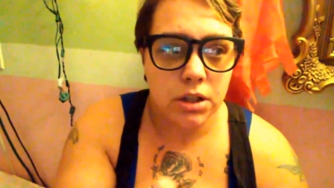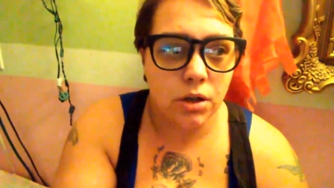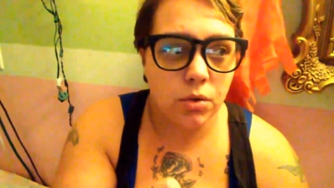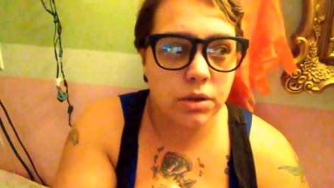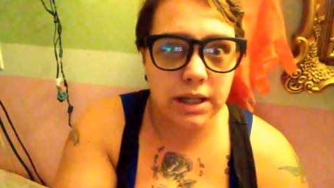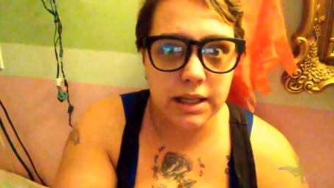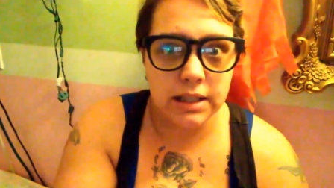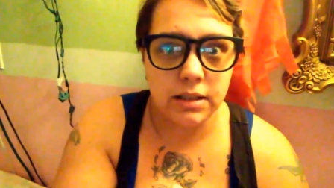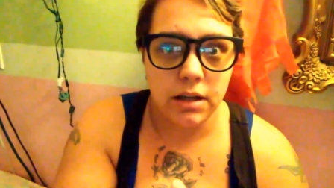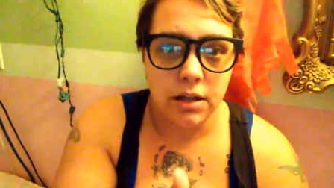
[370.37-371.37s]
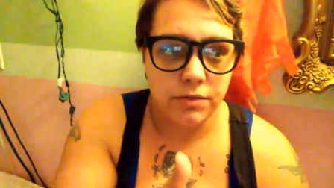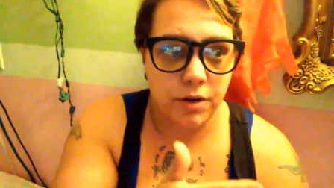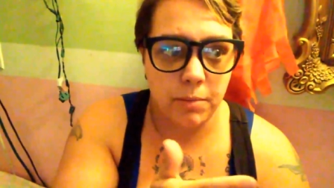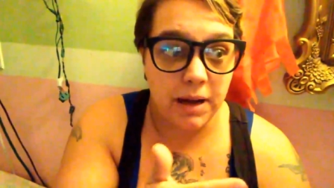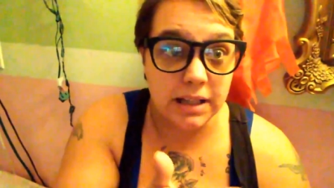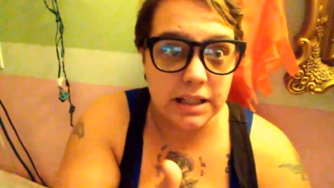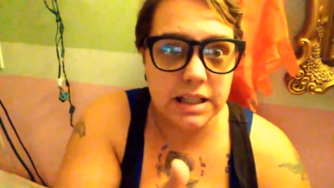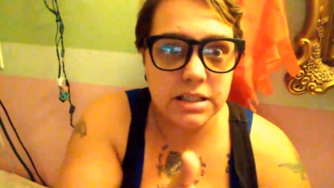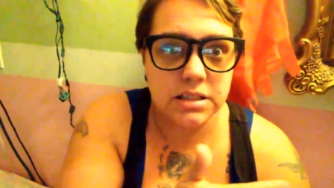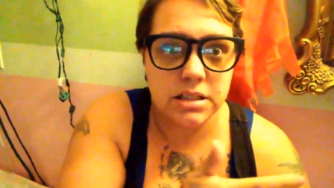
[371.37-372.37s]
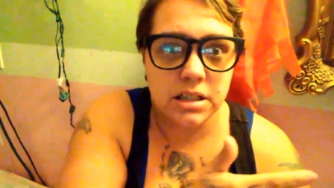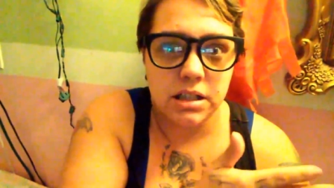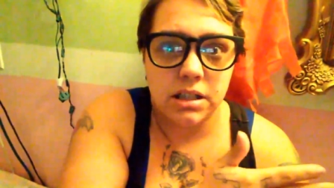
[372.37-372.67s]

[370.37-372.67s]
no kid from at least